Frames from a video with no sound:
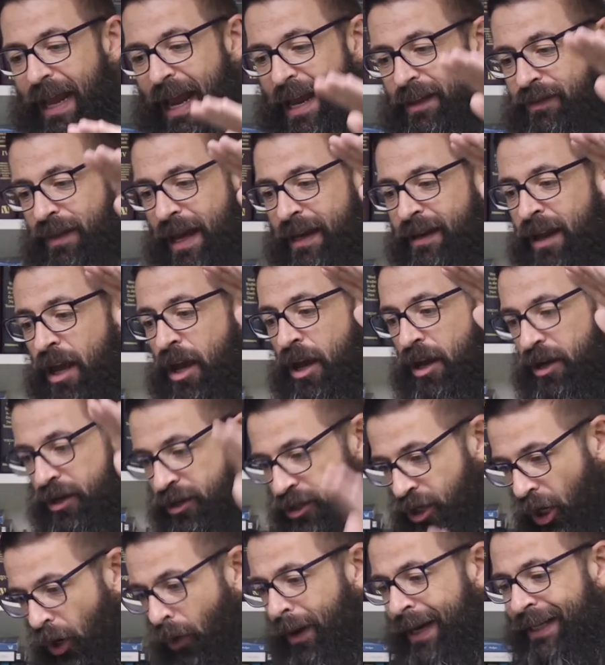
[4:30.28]
and that
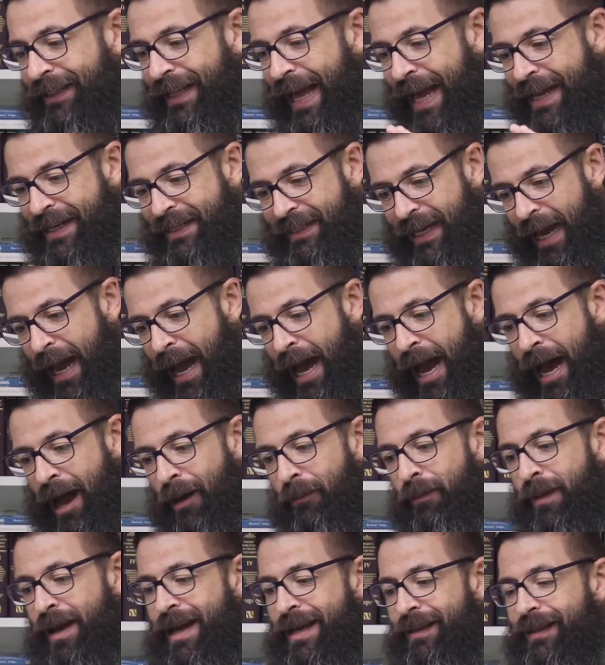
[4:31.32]
during that
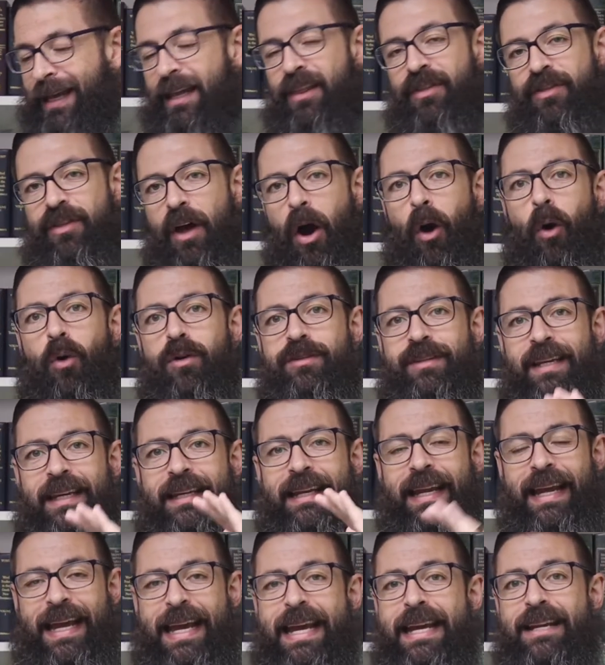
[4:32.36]
time, that those
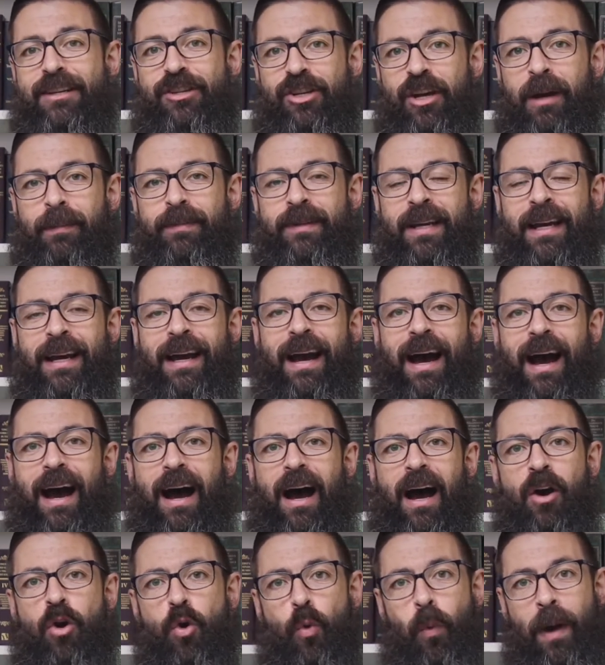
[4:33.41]
in Egypt
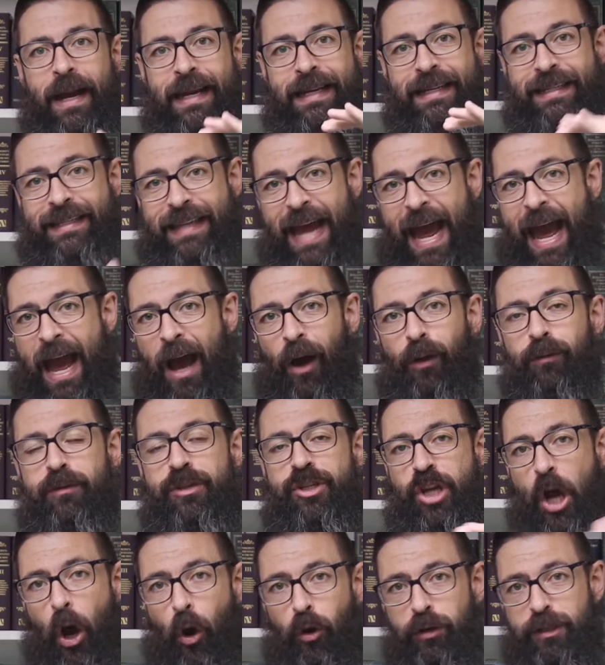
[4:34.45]
who went
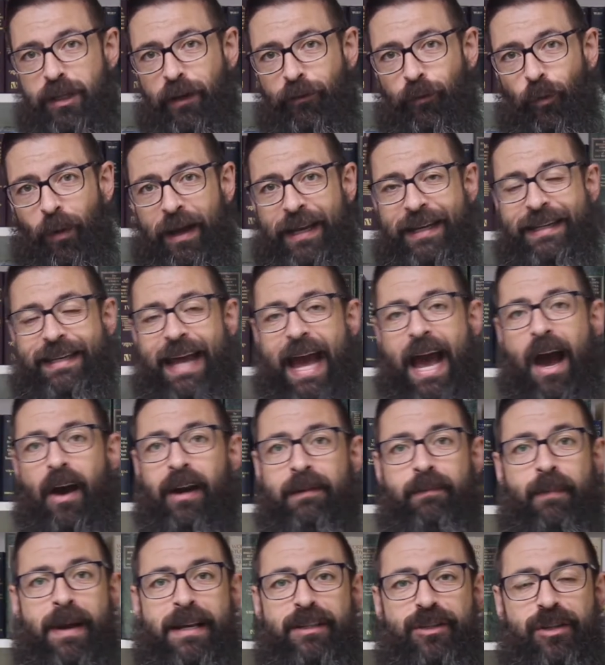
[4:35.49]
down, Joseph went
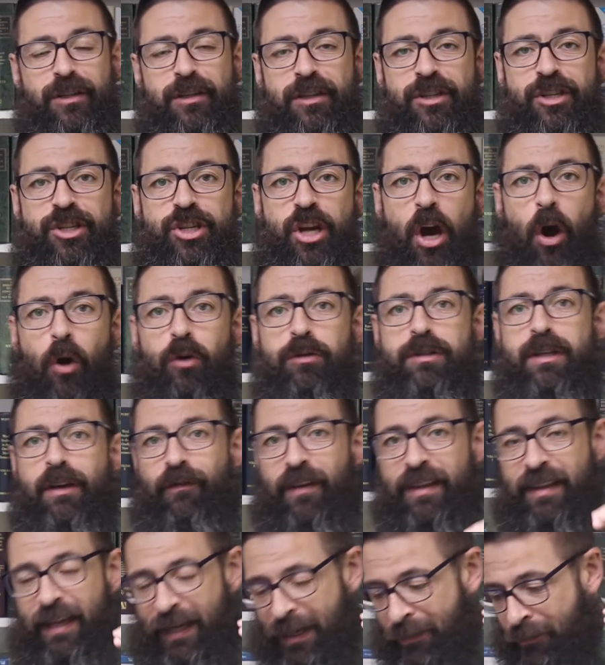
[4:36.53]
down. He mentions
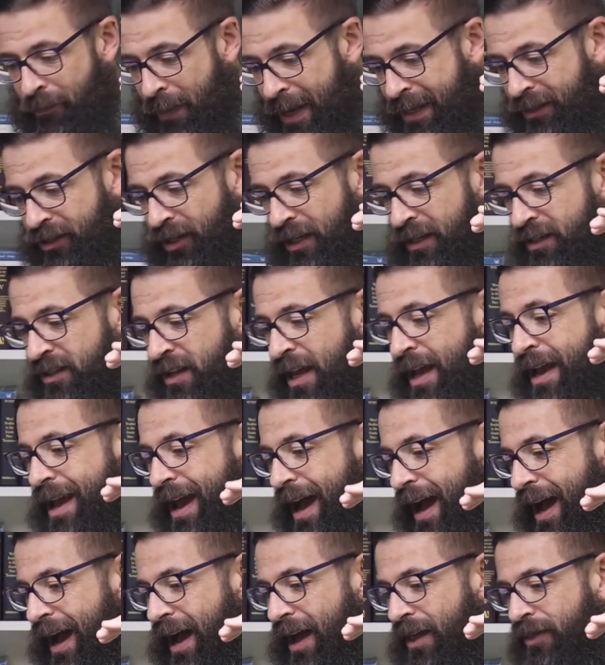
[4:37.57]
Joseph, and then he mentions
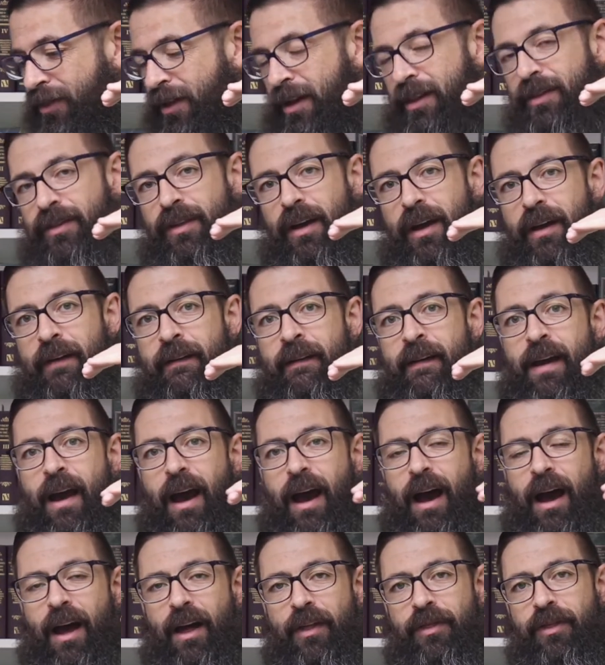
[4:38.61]

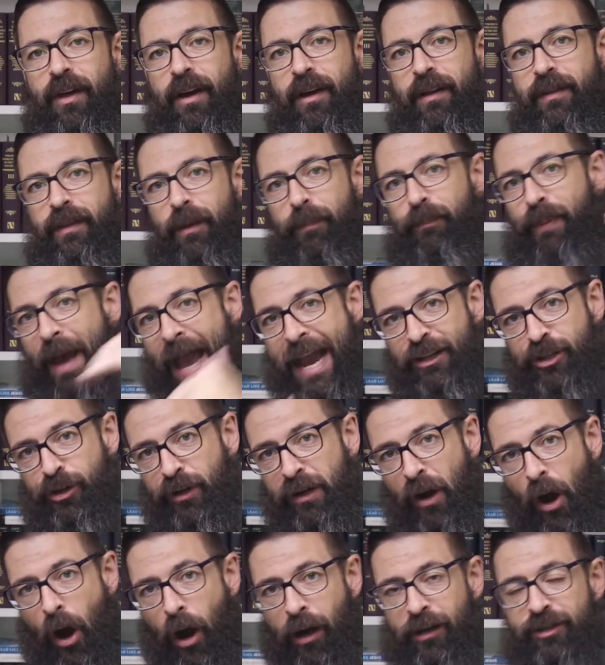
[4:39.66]
the
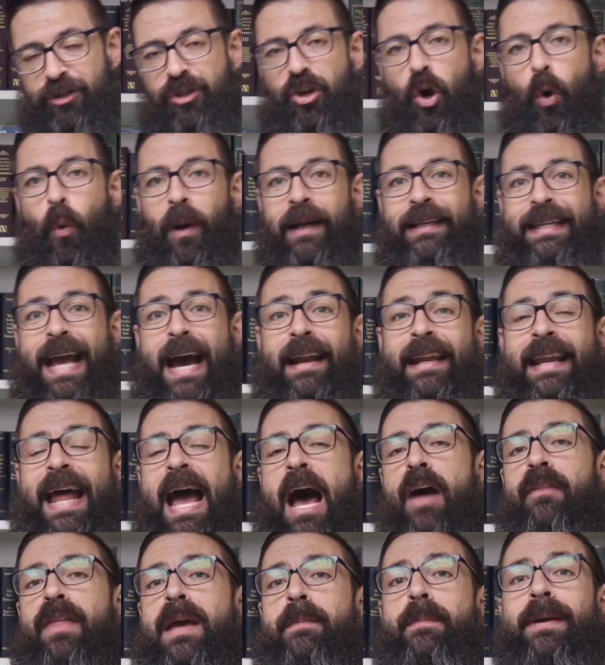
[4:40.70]
patriarchs going down and
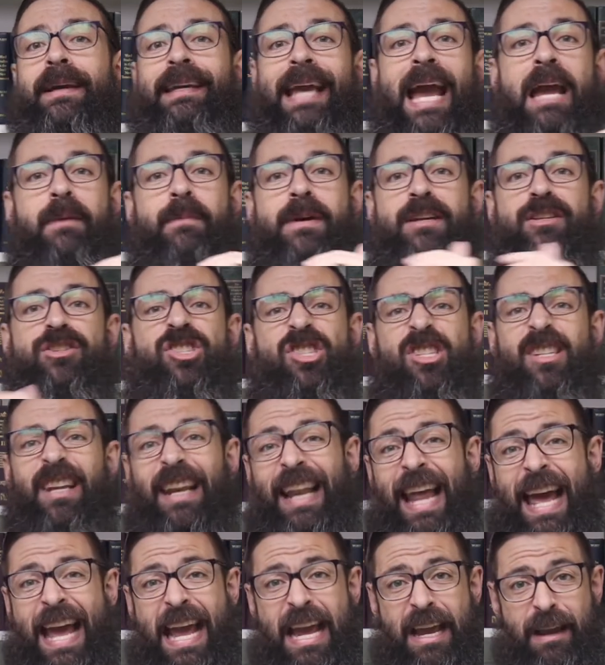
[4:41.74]
how they became
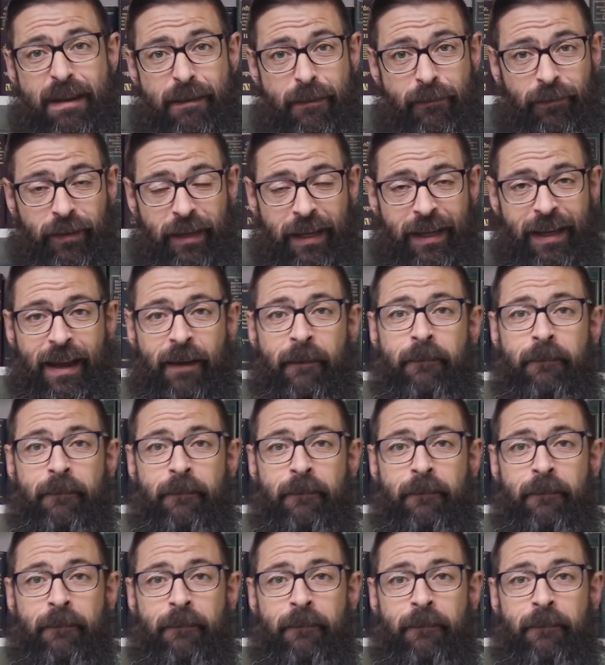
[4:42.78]
enslaved